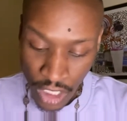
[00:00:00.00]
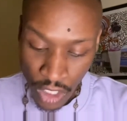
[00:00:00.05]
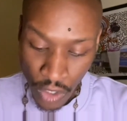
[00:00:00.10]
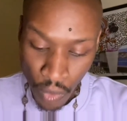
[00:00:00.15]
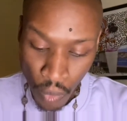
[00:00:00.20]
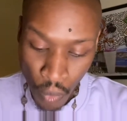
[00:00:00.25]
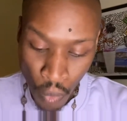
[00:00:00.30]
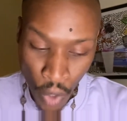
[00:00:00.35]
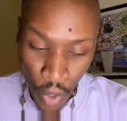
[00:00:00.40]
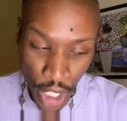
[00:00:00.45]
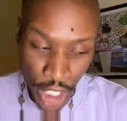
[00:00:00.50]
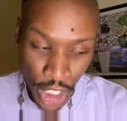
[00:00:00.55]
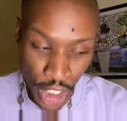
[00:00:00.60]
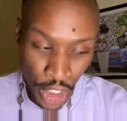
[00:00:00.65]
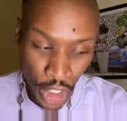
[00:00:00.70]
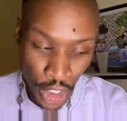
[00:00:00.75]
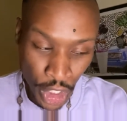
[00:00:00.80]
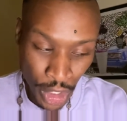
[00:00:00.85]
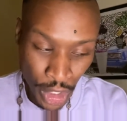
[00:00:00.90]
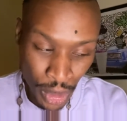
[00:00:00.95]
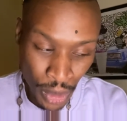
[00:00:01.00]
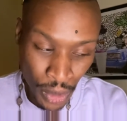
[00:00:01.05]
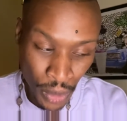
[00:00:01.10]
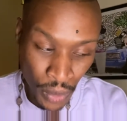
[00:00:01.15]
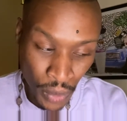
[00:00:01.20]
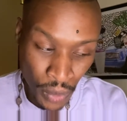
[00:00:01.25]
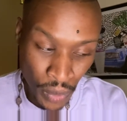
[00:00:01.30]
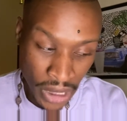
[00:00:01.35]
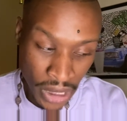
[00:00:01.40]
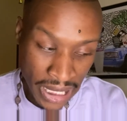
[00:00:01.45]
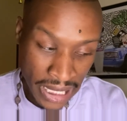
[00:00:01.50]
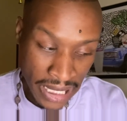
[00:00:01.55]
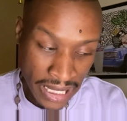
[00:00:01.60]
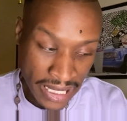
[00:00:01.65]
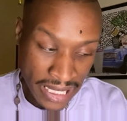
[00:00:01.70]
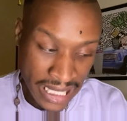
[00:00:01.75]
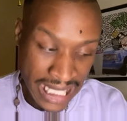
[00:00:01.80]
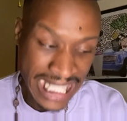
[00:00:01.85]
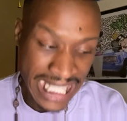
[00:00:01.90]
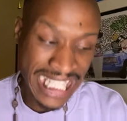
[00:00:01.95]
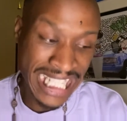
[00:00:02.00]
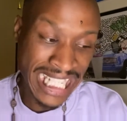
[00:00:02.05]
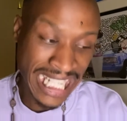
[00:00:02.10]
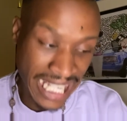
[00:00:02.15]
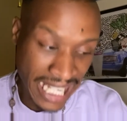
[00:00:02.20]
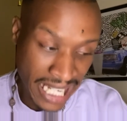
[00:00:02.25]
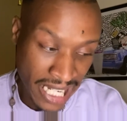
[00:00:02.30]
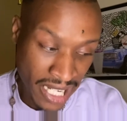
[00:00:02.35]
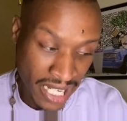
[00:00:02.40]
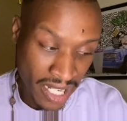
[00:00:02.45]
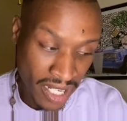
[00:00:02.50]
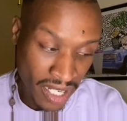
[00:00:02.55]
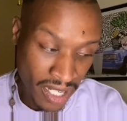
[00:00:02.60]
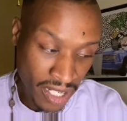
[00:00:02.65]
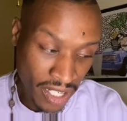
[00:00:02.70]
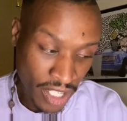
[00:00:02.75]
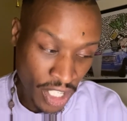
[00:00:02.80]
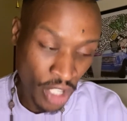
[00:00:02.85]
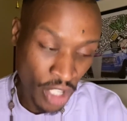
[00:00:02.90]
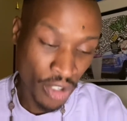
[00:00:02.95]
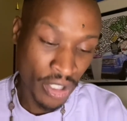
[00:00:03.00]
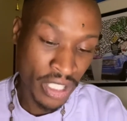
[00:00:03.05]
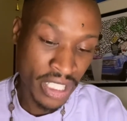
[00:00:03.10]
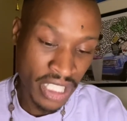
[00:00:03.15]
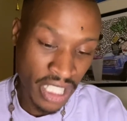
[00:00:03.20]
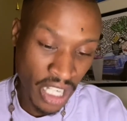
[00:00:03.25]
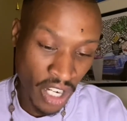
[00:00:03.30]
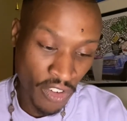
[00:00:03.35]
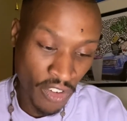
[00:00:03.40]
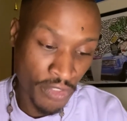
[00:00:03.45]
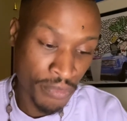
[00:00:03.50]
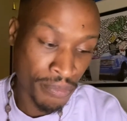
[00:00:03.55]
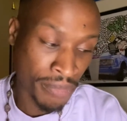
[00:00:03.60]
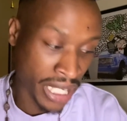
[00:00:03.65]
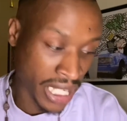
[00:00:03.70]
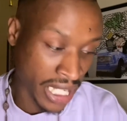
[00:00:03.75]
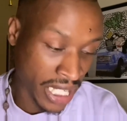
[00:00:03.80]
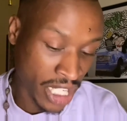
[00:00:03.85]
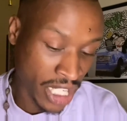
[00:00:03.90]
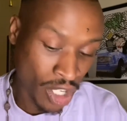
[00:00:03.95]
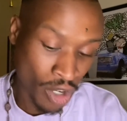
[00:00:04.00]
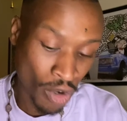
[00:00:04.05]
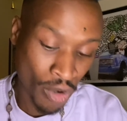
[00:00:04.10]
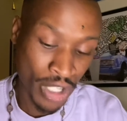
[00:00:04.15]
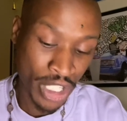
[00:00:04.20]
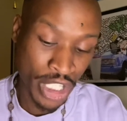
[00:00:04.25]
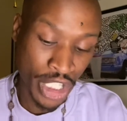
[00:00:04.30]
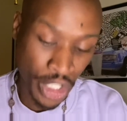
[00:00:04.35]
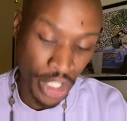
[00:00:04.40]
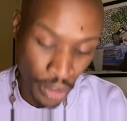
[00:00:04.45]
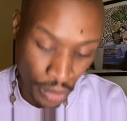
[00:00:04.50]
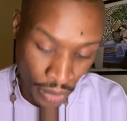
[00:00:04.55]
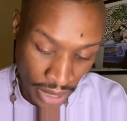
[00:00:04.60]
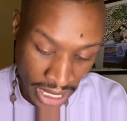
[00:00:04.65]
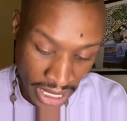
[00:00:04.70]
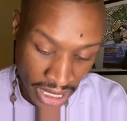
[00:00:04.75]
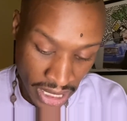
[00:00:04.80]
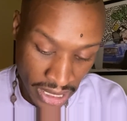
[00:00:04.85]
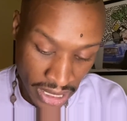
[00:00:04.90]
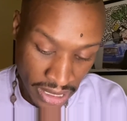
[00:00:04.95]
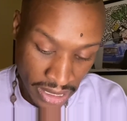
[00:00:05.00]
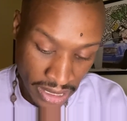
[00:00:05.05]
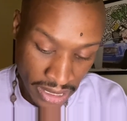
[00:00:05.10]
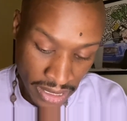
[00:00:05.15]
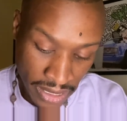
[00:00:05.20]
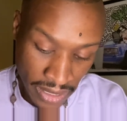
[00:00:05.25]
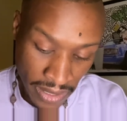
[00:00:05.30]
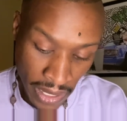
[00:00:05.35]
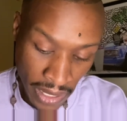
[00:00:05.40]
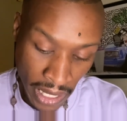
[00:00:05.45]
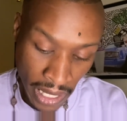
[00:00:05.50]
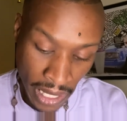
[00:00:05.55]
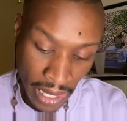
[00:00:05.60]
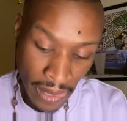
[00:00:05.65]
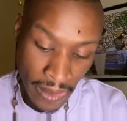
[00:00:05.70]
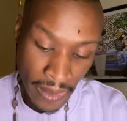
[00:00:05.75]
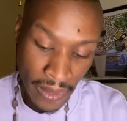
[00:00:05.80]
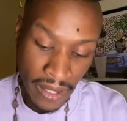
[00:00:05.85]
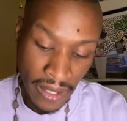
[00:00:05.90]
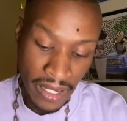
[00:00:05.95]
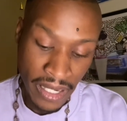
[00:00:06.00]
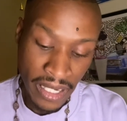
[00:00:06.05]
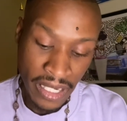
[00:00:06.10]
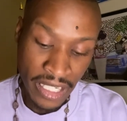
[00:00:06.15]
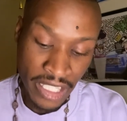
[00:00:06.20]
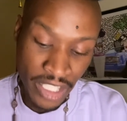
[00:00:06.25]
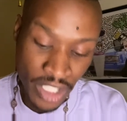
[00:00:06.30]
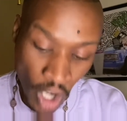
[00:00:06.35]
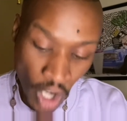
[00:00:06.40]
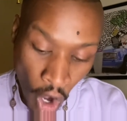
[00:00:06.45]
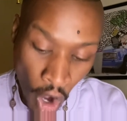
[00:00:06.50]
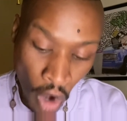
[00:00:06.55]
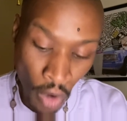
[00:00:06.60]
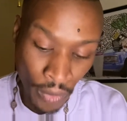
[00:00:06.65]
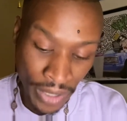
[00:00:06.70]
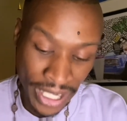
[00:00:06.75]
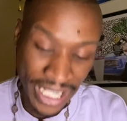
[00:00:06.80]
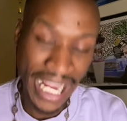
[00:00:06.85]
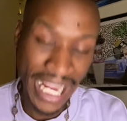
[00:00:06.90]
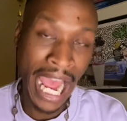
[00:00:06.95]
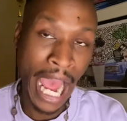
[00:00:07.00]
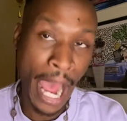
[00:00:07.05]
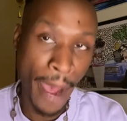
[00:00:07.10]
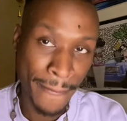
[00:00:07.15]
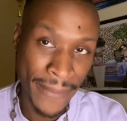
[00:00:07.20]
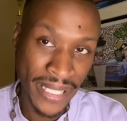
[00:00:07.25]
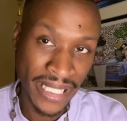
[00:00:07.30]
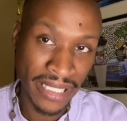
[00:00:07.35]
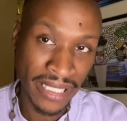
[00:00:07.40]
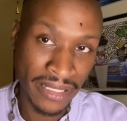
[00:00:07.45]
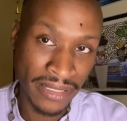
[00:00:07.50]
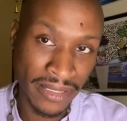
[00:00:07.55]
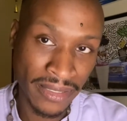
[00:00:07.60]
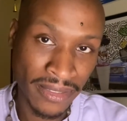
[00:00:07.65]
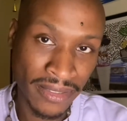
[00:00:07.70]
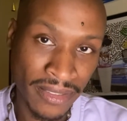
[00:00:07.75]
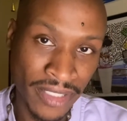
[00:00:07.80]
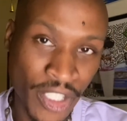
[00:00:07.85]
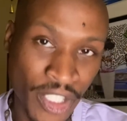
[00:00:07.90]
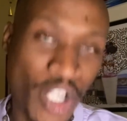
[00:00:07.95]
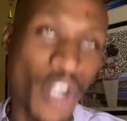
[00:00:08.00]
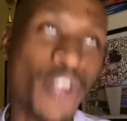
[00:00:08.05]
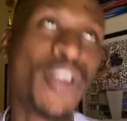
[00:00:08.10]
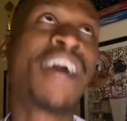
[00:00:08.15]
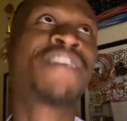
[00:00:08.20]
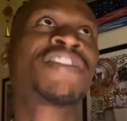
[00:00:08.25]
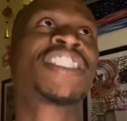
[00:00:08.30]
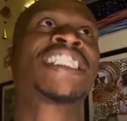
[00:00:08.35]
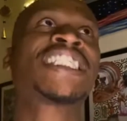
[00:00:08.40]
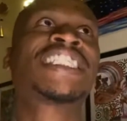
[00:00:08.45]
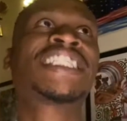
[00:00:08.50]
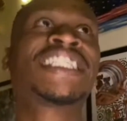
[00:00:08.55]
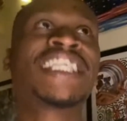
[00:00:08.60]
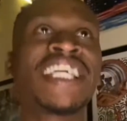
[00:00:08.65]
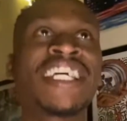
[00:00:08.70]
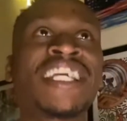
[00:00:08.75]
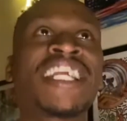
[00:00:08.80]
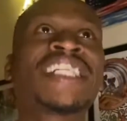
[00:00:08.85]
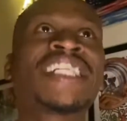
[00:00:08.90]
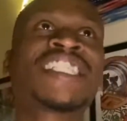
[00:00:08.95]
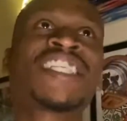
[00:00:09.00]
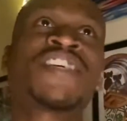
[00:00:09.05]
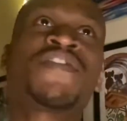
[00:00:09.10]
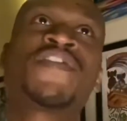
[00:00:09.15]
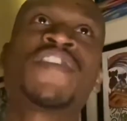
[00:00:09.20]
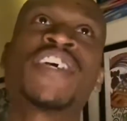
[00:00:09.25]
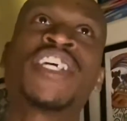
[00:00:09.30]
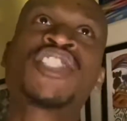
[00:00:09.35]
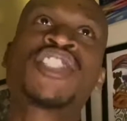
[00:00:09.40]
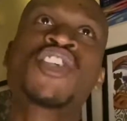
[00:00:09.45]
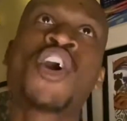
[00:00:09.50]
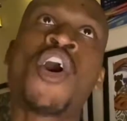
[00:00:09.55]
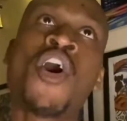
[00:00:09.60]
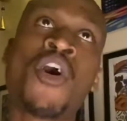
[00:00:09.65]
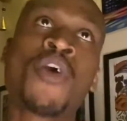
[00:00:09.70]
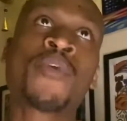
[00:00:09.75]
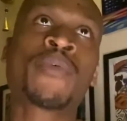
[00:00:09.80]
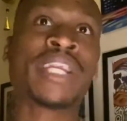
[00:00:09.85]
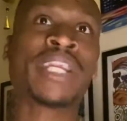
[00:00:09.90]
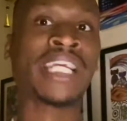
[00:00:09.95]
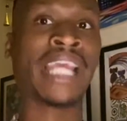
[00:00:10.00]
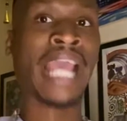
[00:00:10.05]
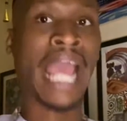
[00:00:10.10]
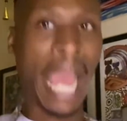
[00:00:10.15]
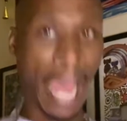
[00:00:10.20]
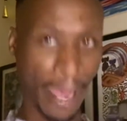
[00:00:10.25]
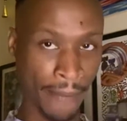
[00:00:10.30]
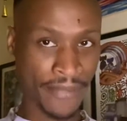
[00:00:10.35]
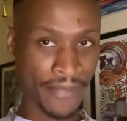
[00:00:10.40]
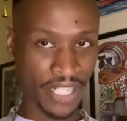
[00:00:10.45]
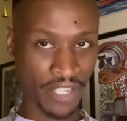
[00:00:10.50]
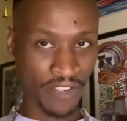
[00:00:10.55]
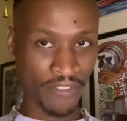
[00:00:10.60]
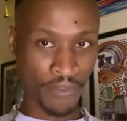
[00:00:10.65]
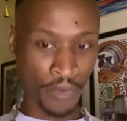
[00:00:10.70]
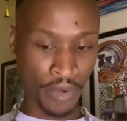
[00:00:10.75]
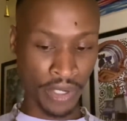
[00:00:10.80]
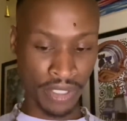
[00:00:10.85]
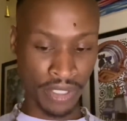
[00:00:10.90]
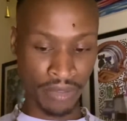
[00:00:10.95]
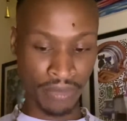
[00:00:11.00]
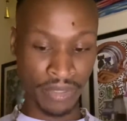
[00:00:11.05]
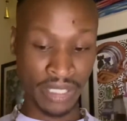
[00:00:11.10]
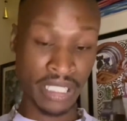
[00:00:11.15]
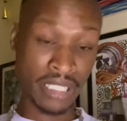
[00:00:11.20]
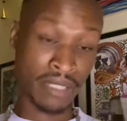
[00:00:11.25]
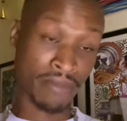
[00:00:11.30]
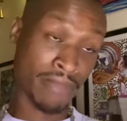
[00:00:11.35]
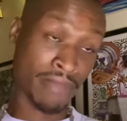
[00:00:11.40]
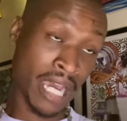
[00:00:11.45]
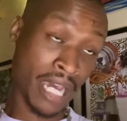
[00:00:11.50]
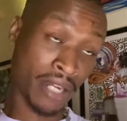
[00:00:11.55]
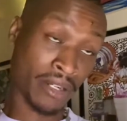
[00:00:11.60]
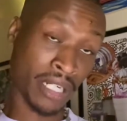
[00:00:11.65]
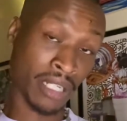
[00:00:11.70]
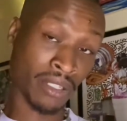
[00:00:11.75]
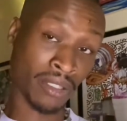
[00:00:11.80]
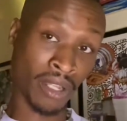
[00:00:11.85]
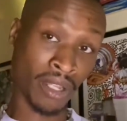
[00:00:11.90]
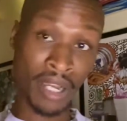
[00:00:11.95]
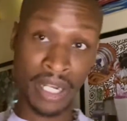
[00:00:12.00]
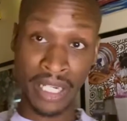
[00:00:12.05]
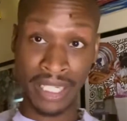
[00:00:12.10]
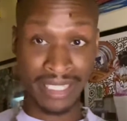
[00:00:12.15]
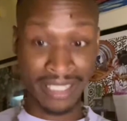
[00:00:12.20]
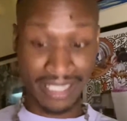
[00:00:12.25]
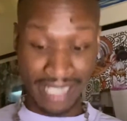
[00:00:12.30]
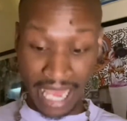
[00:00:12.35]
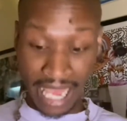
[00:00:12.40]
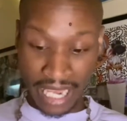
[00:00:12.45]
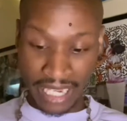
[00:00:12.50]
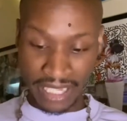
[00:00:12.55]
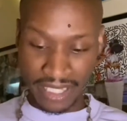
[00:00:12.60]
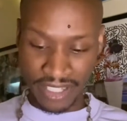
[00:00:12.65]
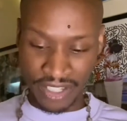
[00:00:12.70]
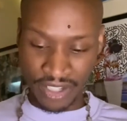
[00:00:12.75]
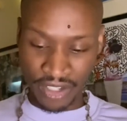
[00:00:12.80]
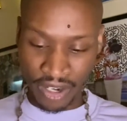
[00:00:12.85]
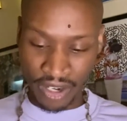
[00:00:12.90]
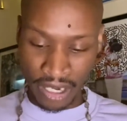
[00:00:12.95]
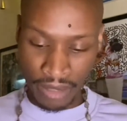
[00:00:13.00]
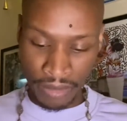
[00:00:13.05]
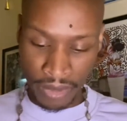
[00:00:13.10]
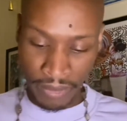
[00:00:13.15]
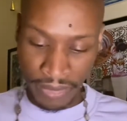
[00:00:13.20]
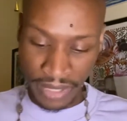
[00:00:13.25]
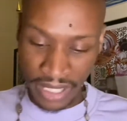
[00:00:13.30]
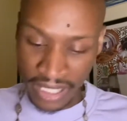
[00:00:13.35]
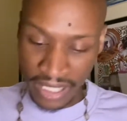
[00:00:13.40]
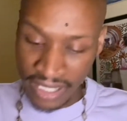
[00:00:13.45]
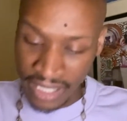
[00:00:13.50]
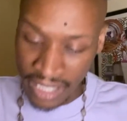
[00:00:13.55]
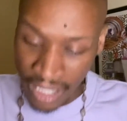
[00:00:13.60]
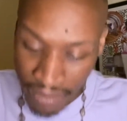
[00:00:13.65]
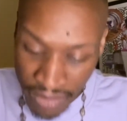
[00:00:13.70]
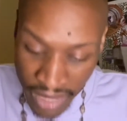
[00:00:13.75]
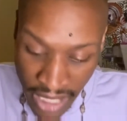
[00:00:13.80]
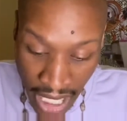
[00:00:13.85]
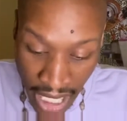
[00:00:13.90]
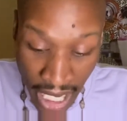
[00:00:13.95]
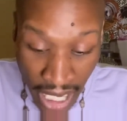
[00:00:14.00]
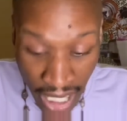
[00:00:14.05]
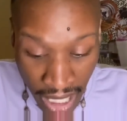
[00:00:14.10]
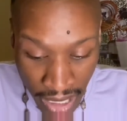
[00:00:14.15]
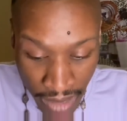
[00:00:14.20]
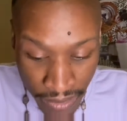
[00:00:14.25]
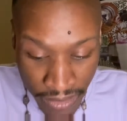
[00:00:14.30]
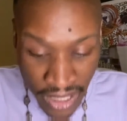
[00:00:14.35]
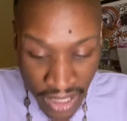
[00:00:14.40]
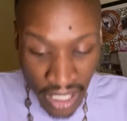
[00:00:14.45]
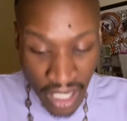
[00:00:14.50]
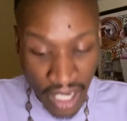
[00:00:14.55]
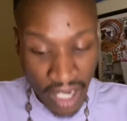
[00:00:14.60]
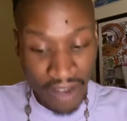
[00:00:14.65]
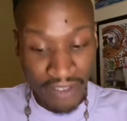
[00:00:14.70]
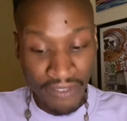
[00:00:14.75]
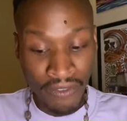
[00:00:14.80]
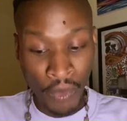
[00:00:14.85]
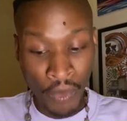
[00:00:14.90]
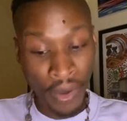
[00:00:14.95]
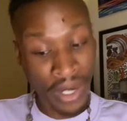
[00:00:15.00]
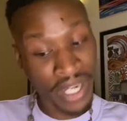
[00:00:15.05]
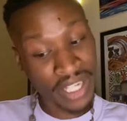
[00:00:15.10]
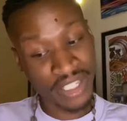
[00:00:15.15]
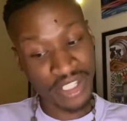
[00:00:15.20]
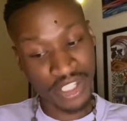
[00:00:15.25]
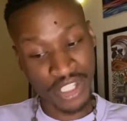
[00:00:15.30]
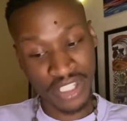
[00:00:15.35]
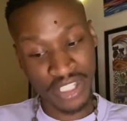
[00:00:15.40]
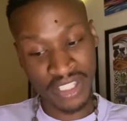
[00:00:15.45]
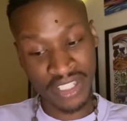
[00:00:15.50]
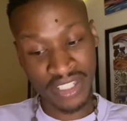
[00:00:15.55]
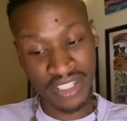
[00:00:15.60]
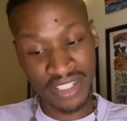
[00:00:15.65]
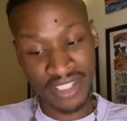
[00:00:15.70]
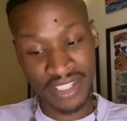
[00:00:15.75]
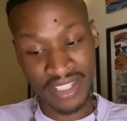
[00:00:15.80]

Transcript: what you see yourself being or doing is already happening. You know, you have to see it as if it's already happening for you. It doesn't matter how long it takes, you know what I mean? Because sometimes voyages